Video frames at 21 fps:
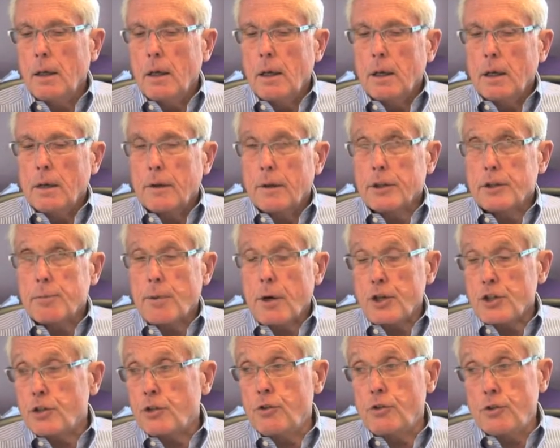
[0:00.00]
the
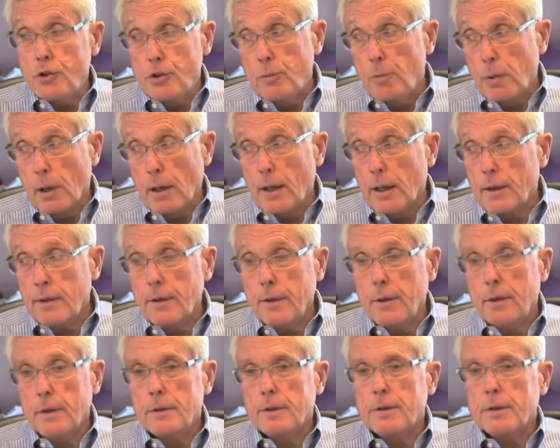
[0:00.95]
expression new blood
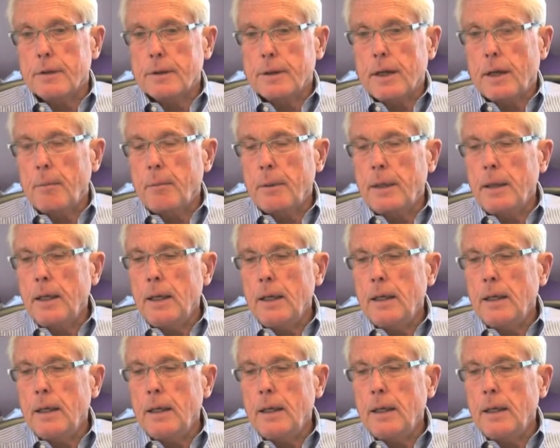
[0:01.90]
to the company,